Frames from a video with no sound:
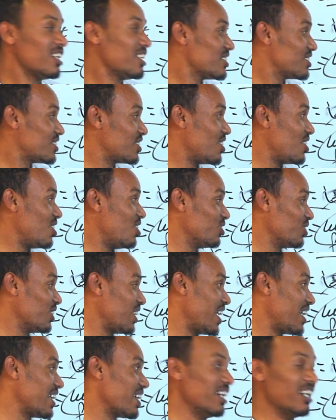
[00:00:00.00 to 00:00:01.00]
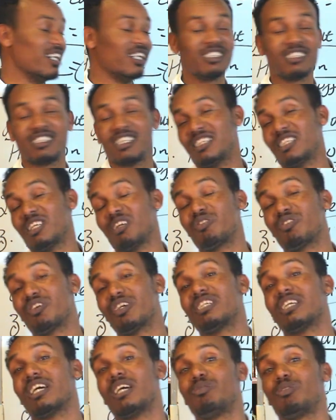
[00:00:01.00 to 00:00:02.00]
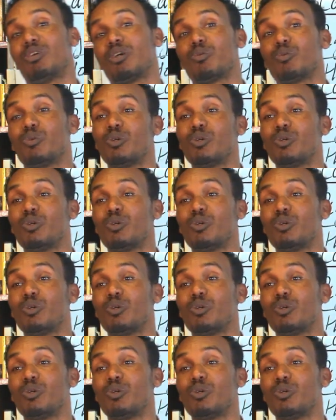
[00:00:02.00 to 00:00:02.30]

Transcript: So like such a phrasal verb